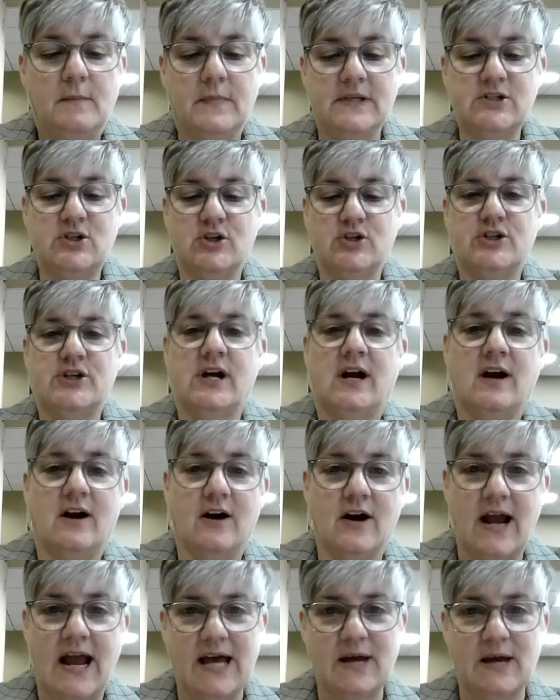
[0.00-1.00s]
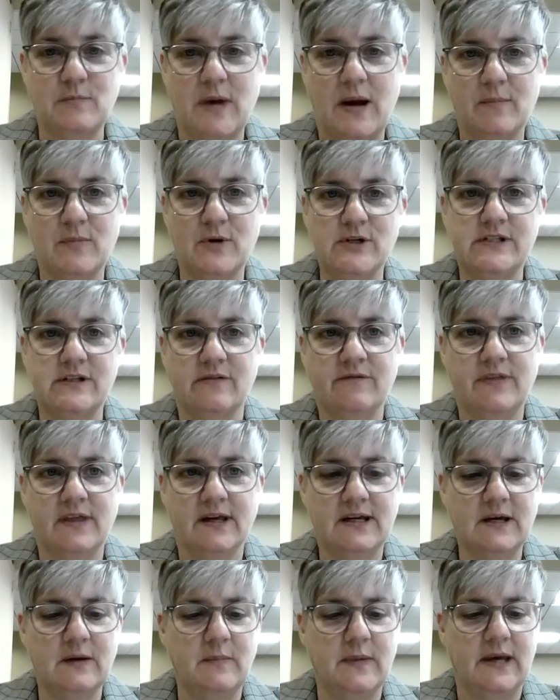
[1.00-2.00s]
Mr. Chair and members of the
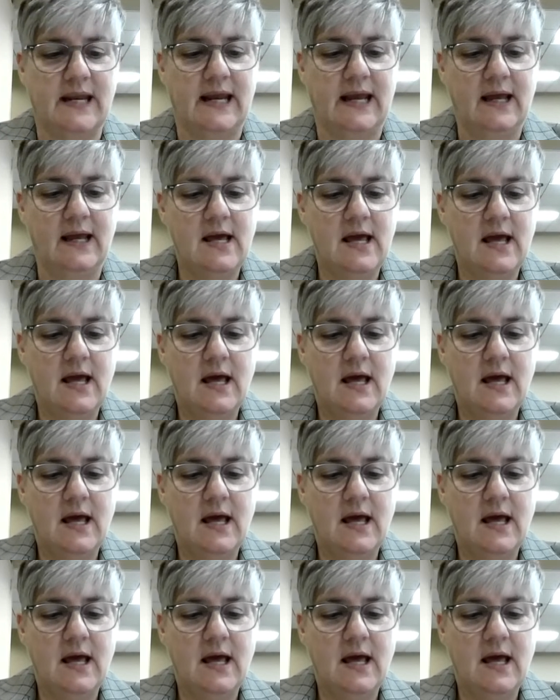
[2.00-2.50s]
committee,